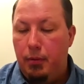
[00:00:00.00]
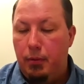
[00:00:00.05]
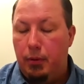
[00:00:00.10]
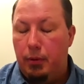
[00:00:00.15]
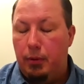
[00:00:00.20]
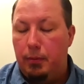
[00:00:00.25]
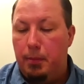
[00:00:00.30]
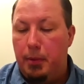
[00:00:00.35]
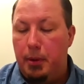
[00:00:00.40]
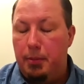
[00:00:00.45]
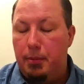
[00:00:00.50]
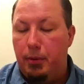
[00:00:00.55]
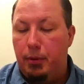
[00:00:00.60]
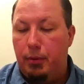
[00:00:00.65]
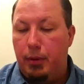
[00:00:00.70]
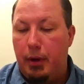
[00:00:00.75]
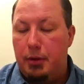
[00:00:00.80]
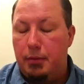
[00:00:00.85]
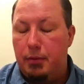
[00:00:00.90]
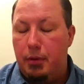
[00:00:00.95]
where people
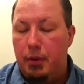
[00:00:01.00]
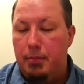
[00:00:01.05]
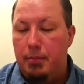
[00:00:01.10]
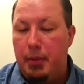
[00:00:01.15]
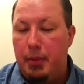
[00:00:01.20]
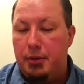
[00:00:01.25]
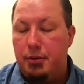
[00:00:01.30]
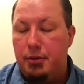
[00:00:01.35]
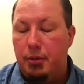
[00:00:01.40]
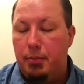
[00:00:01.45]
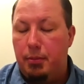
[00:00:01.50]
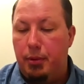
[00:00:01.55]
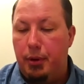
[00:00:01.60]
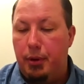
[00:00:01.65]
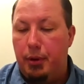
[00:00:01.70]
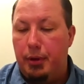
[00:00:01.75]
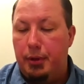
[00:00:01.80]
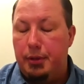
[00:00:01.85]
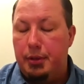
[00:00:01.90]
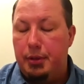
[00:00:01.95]
graduate Master
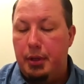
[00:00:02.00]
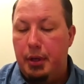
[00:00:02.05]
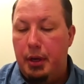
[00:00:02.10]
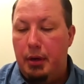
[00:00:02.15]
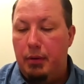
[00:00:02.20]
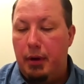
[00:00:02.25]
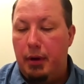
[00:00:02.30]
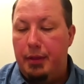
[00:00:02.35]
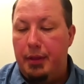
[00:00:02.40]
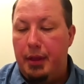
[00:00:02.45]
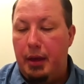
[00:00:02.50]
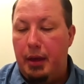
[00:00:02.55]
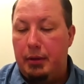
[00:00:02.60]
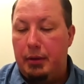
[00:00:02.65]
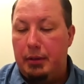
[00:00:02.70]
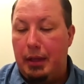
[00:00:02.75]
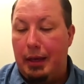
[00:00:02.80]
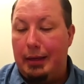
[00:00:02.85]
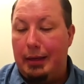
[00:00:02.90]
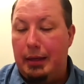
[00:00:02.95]
Apprentice right now
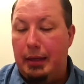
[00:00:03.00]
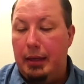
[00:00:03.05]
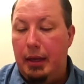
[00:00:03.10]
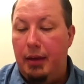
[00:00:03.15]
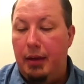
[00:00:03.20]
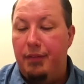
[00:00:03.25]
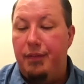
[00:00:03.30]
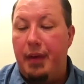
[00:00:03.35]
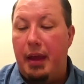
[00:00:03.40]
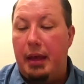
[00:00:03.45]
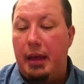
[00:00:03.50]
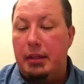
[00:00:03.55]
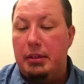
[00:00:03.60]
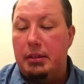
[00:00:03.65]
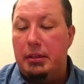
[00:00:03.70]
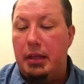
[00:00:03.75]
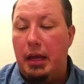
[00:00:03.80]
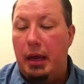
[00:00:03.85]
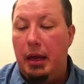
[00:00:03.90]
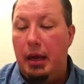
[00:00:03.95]
is like
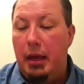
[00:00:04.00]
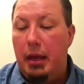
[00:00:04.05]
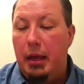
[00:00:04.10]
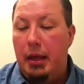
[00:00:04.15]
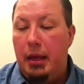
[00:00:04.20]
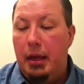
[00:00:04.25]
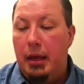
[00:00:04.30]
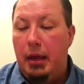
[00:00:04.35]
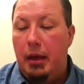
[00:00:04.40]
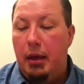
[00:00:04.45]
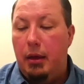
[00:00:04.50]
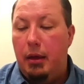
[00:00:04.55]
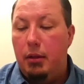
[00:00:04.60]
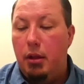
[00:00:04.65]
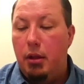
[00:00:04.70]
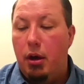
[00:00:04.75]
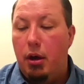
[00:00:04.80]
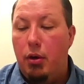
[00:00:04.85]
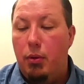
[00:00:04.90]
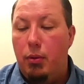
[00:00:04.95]
advanced
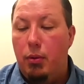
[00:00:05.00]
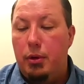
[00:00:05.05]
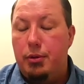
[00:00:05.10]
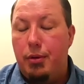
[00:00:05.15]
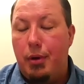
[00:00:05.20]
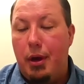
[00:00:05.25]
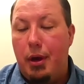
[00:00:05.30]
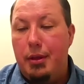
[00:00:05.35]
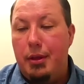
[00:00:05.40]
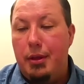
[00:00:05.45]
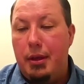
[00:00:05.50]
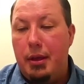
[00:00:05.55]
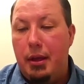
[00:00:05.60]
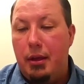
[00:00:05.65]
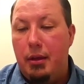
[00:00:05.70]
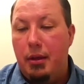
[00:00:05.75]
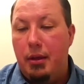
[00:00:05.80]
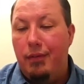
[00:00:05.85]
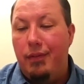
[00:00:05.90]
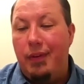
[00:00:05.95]
low. We're trying to
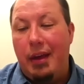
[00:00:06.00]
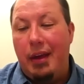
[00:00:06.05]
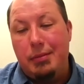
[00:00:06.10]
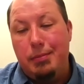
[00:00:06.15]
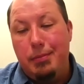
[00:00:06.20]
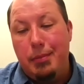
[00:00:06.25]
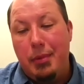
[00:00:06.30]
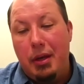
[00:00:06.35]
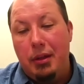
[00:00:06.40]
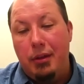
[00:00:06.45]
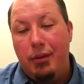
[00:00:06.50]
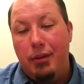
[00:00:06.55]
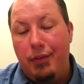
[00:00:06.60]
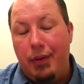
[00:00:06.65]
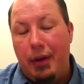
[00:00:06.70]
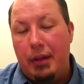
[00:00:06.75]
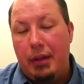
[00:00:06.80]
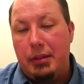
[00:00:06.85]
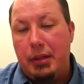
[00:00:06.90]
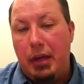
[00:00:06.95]
hit advanced mid or
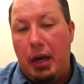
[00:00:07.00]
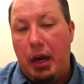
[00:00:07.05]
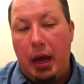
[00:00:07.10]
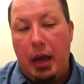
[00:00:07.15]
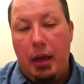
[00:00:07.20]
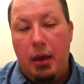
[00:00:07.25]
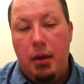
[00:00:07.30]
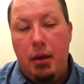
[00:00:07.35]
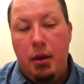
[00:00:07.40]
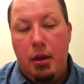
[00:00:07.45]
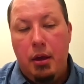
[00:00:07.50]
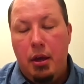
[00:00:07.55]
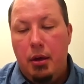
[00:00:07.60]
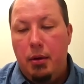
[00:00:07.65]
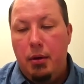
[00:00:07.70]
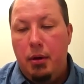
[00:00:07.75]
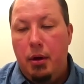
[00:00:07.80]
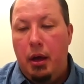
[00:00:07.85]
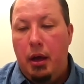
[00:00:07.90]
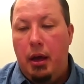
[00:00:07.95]
advanced high
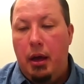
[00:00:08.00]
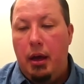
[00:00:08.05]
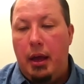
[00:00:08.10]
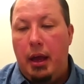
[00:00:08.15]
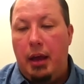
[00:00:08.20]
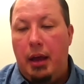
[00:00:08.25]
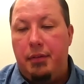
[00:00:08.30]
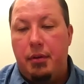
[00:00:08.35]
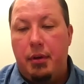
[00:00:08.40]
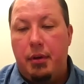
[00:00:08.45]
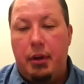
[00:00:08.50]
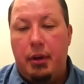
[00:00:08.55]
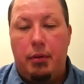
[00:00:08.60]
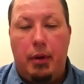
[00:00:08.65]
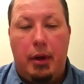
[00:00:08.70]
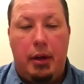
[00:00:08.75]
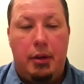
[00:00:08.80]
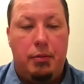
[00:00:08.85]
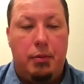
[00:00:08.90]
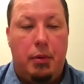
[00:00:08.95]
after they
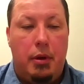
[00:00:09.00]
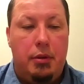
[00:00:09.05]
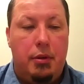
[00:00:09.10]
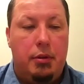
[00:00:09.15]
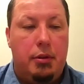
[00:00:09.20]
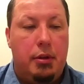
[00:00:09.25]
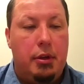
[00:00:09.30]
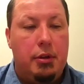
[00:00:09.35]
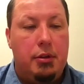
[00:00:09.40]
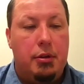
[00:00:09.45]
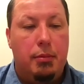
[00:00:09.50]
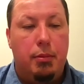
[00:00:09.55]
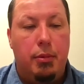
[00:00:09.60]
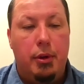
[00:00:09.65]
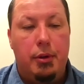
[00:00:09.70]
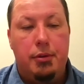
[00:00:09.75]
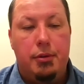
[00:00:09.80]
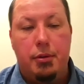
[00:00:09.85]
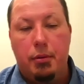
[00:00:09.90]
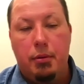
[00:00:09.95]
graduate the Teacher
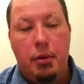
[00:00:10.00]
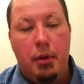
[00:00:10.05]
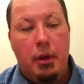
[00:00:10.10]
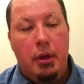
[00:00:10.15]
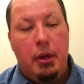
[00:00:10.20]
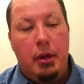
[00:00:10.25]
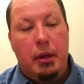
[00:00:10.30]
Bridge. So